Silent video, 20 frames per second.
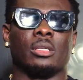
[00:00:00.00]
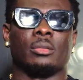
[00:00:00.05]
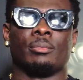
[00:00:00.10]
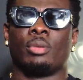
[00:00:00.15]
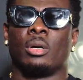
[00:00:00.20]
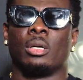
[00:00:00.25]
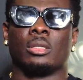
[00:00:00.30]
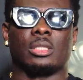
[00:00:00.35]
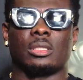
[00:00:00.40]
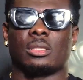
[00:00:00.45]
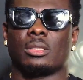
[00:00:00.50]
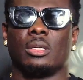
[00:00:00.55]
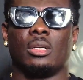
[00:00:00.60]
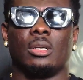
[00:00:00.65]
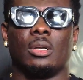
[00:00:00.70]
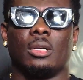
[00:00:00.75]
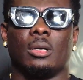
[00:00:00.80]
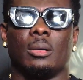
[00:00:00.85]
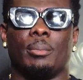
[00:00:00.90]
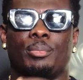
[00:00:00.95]
But,
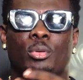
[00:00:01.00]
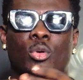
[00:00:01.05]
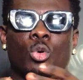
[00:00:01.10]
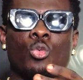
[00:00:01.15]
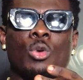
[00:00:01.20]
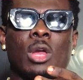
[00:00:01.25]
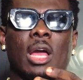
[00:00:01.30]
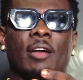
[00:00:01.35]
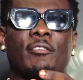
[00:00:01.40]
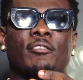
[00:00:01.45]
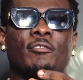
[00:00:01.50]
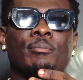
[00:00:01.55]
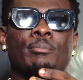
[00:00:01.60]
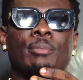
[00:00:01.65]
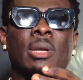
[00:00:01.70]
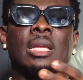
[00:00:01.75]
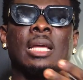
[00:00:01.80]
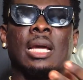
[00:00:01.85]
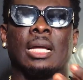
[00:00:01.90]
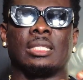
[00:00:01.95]
bro, we have
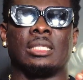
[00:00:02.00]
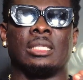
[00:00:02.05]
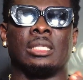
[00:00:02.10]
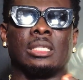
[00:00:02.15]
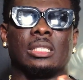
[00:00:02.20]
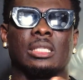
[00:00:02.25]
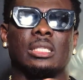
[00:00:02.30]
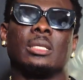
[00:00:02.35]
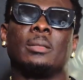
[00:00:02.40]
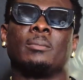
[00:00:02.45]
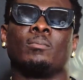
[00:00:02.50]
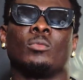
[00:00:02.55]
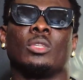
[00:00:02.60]
many artists